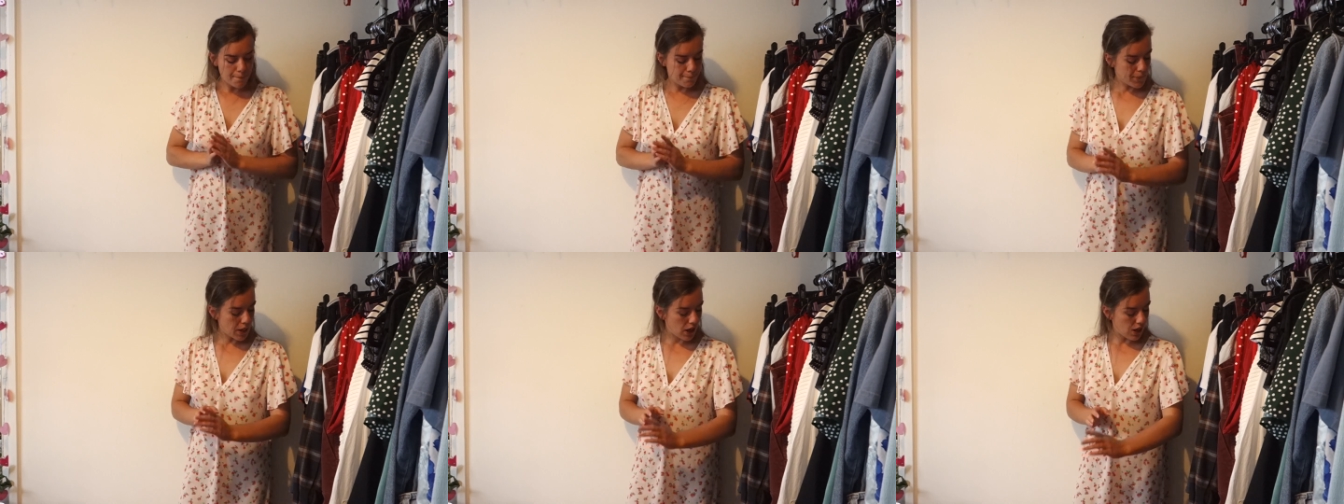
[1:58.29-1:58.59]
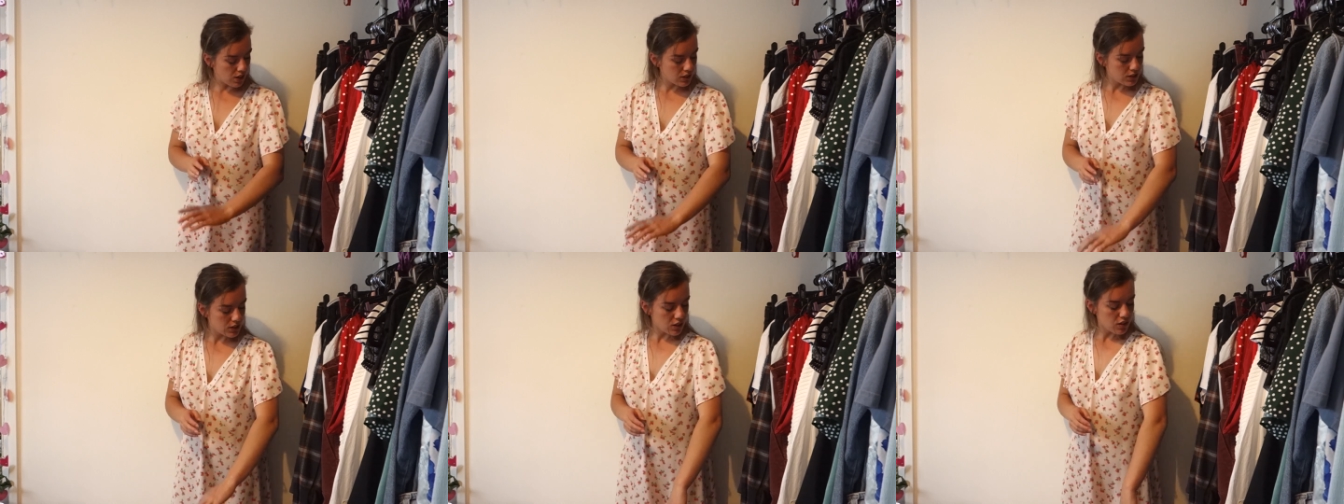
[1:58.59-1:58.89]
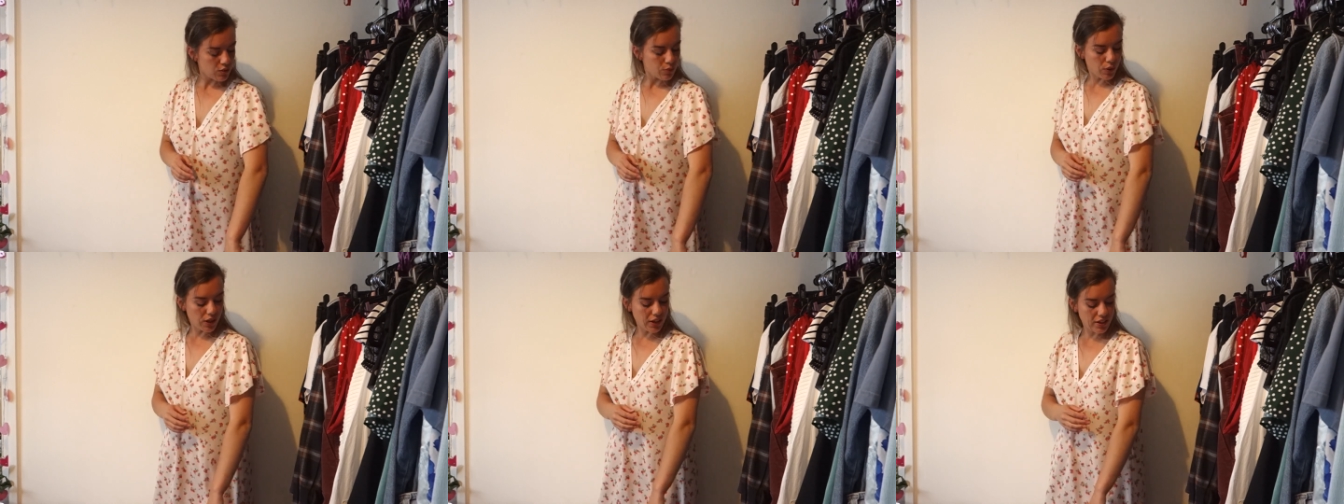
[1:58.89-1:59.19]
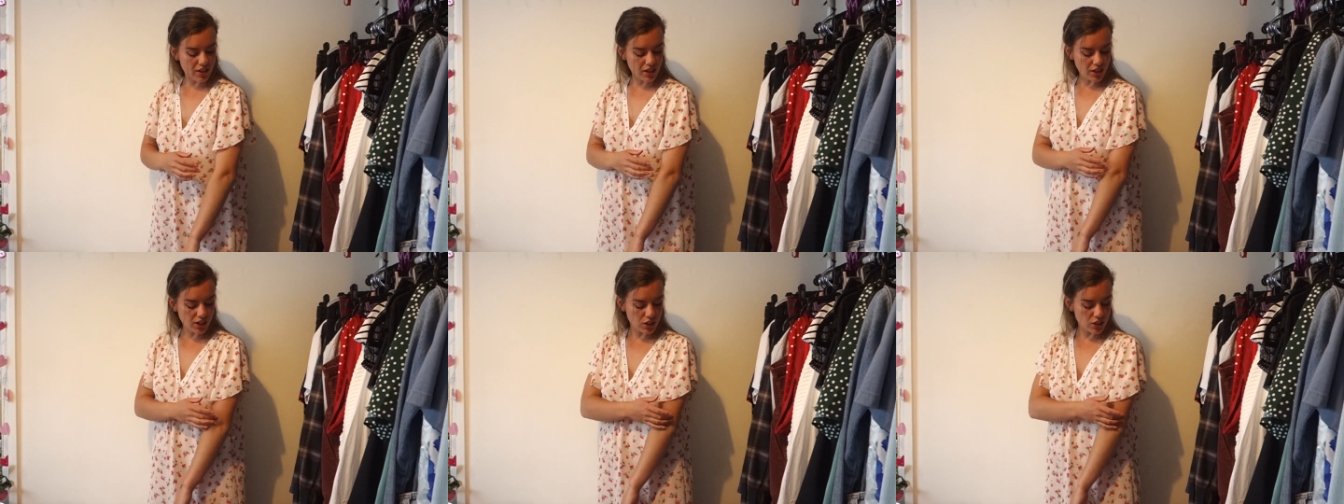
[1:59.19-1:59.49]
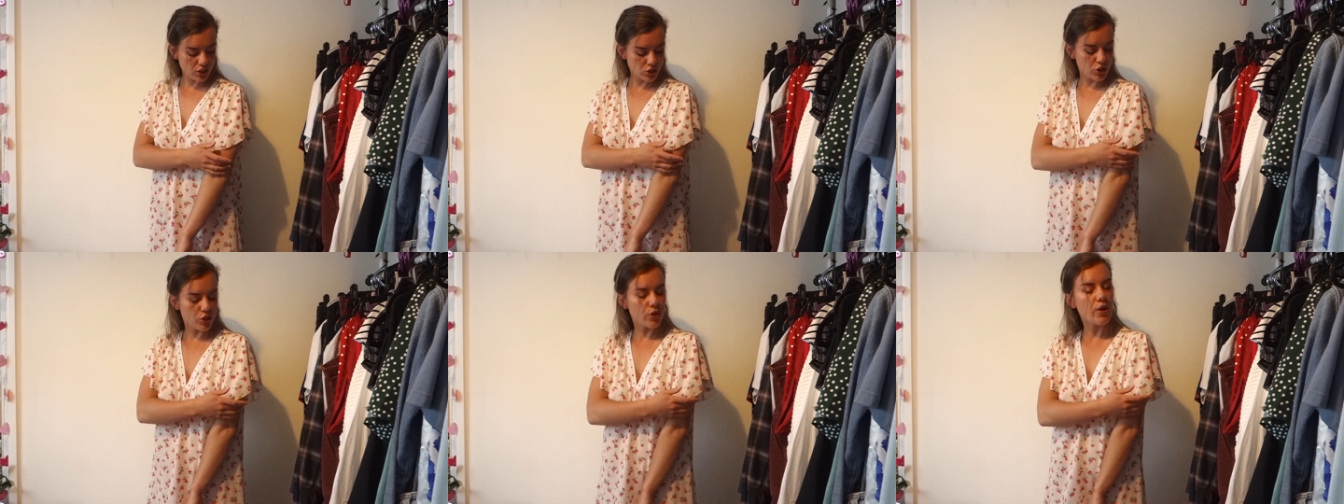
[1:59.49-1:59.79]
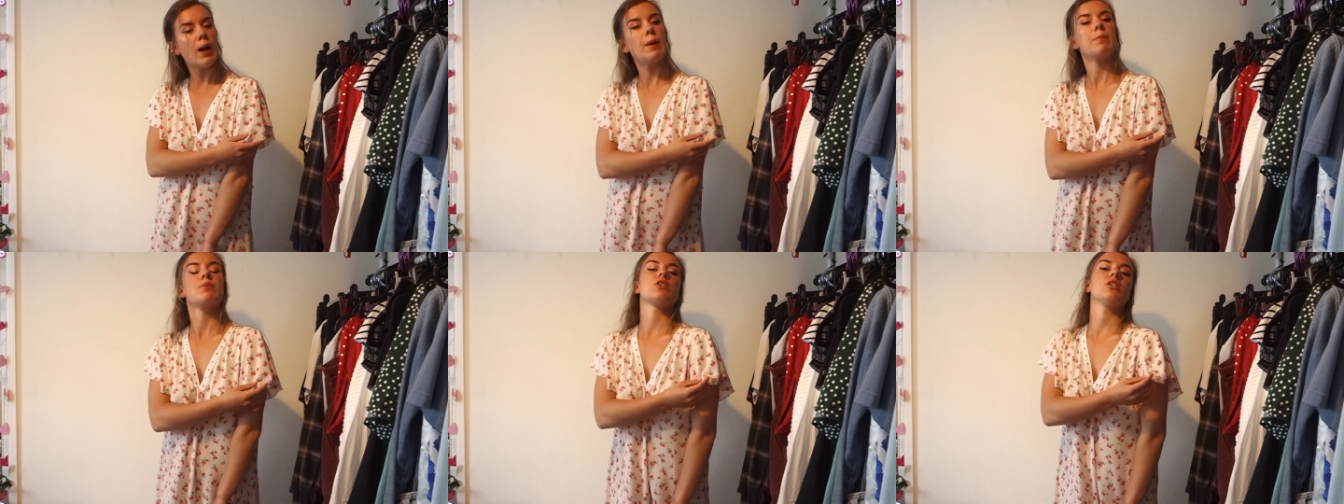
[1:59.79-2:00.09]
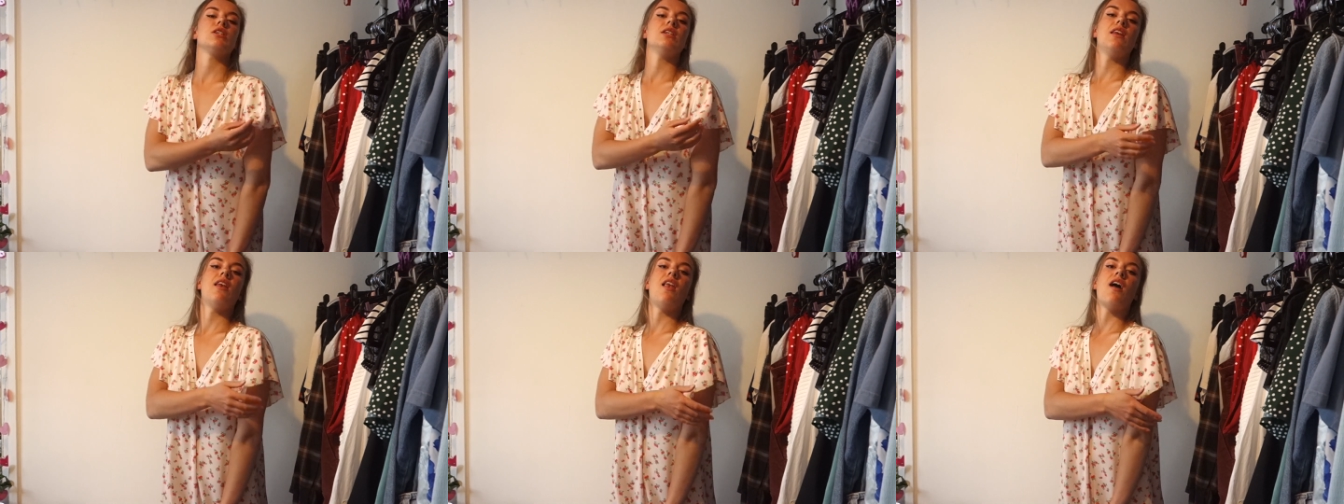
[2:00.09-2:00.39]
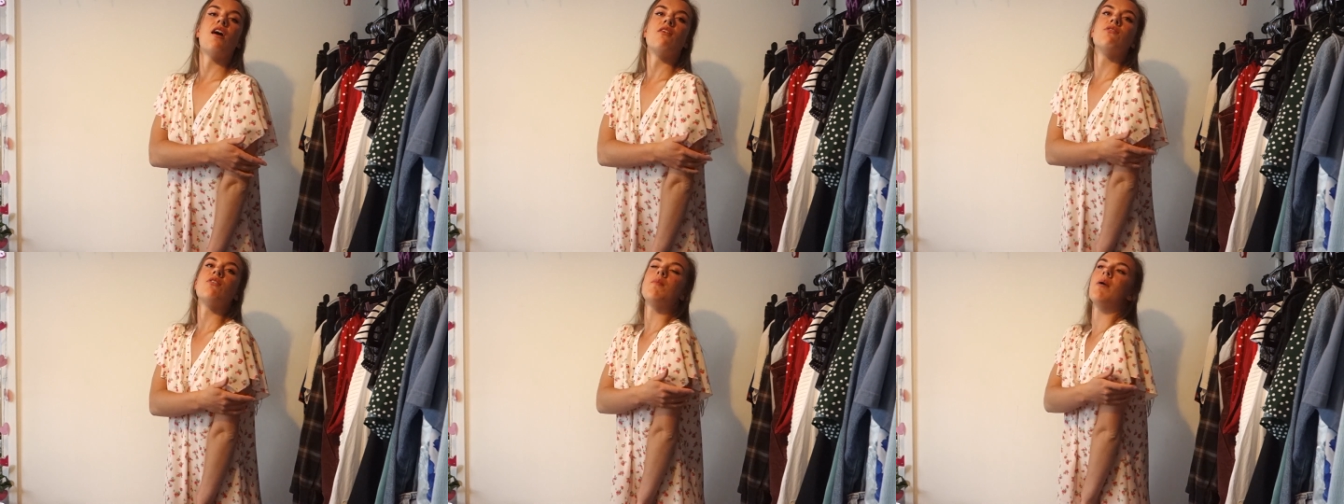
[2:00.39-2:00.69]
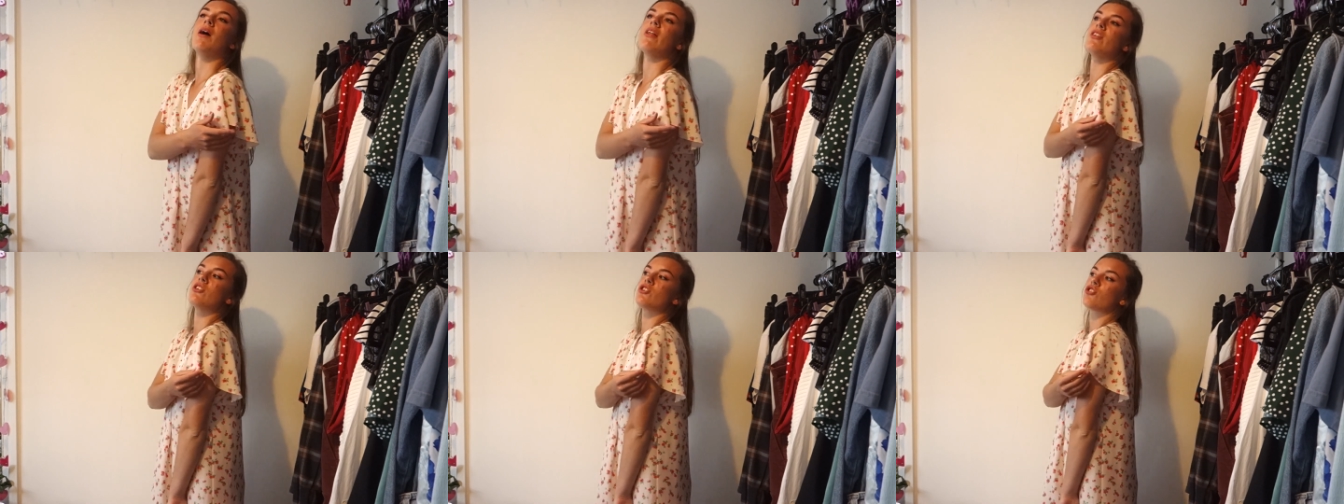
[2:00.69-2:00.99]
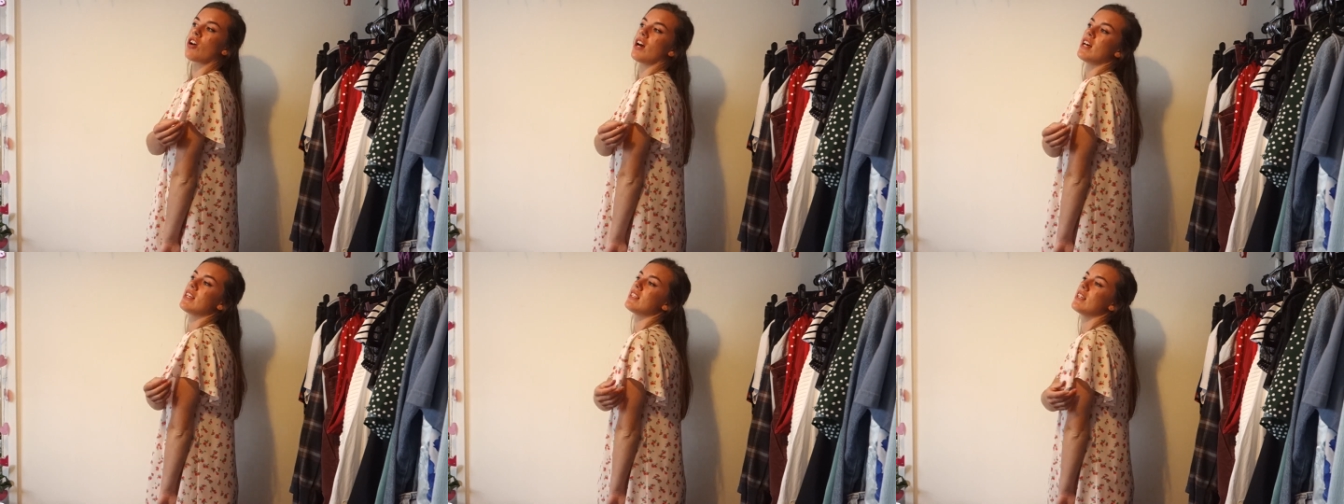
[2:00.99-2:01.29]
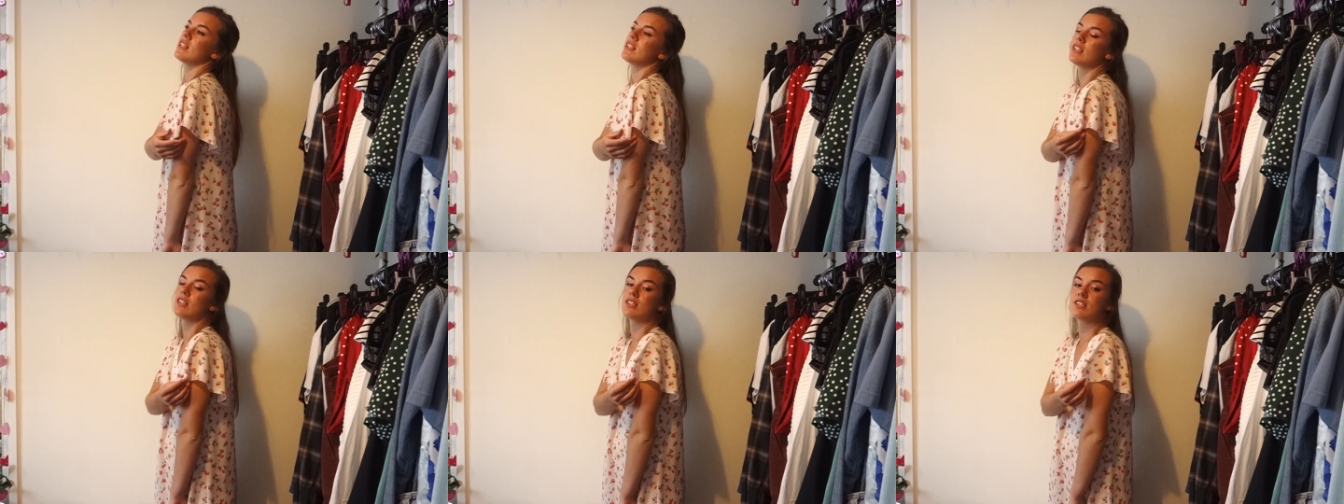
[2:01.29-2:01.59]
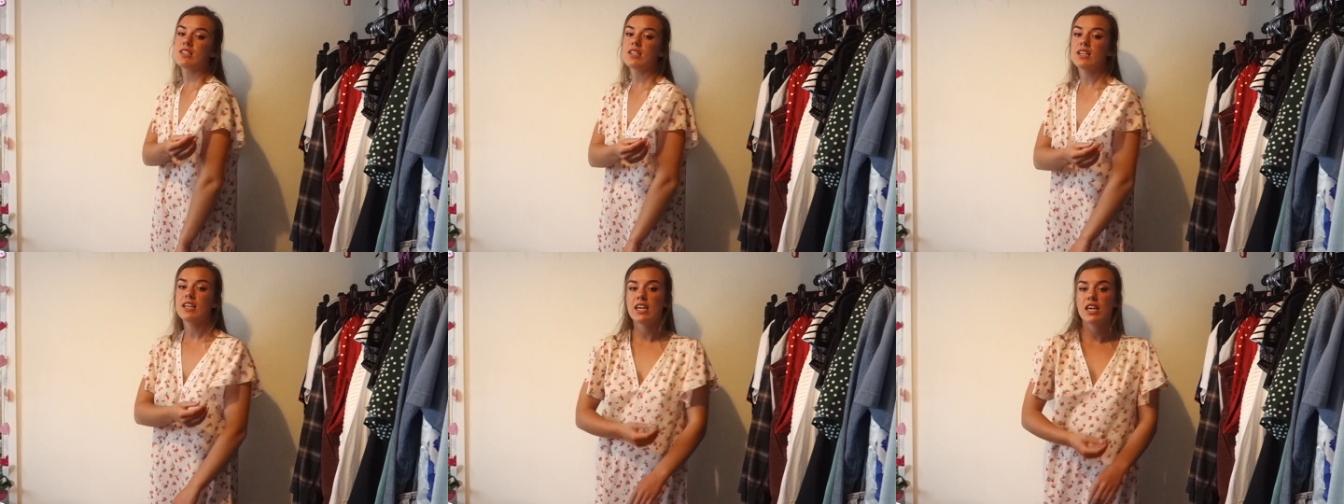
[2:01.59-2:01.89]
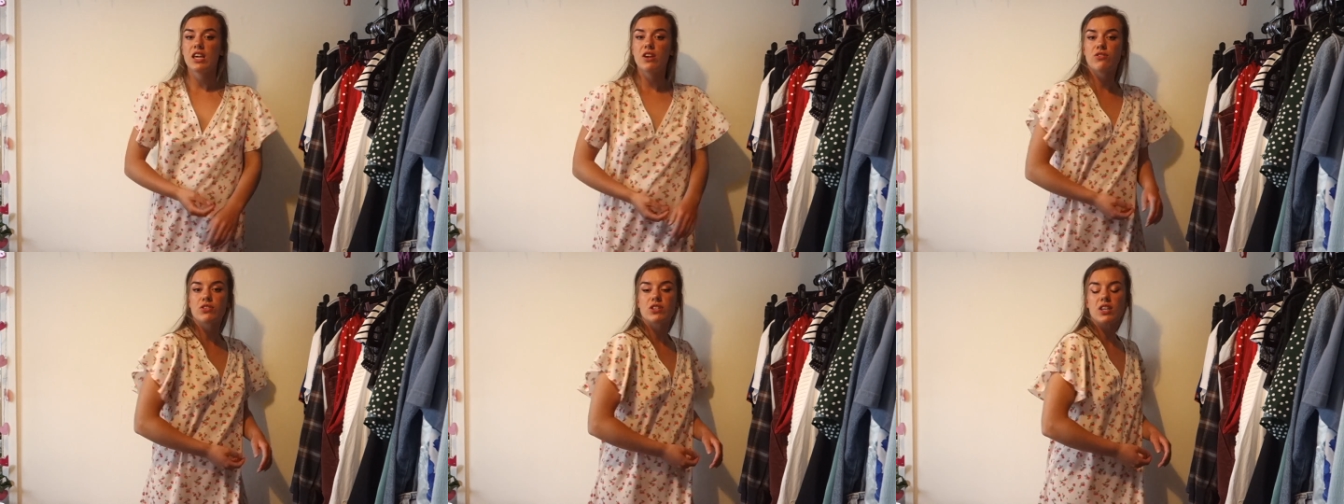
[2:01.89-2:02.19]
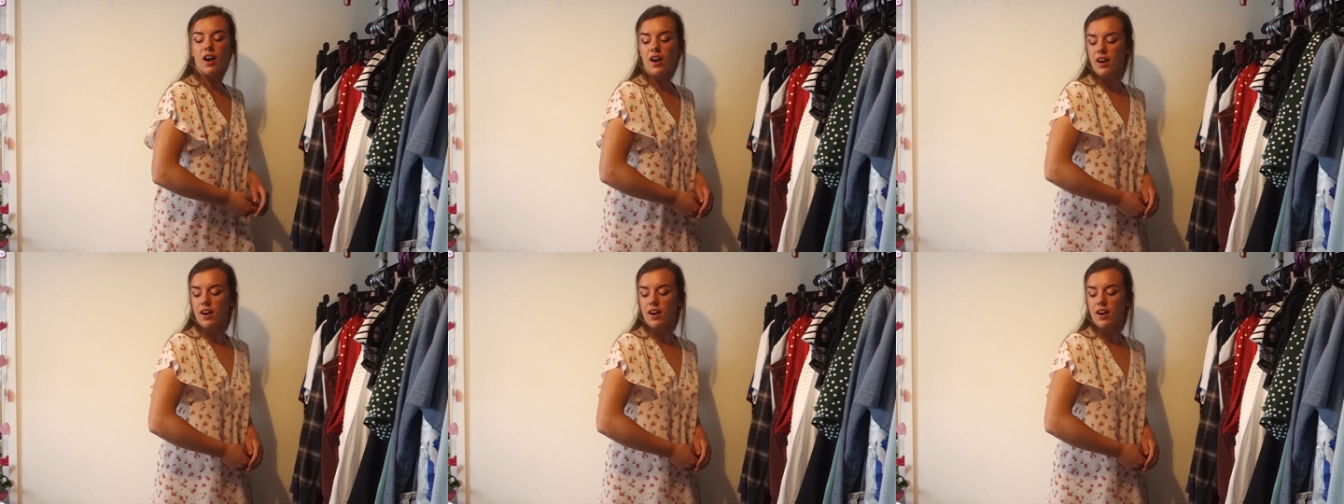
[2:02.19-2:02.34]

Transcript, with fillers: But one thing I do absolutely love about this dress is the sleeves.